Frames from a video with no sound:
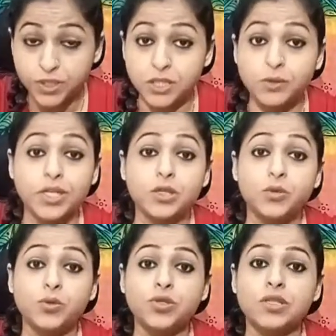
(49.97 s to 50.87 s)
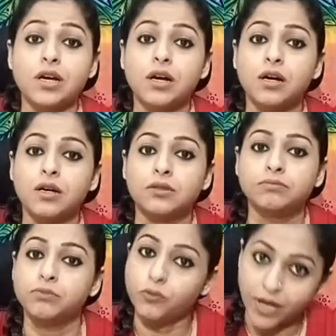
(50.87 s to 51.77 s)
then you can use a
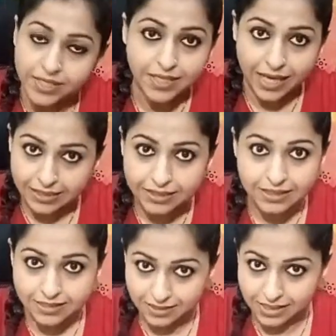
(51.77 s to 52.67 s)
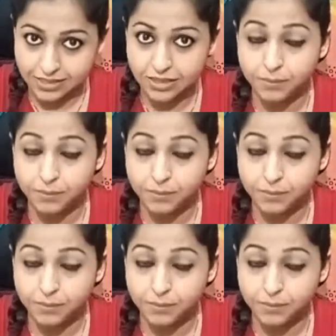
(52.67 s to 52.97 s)
white candle instead.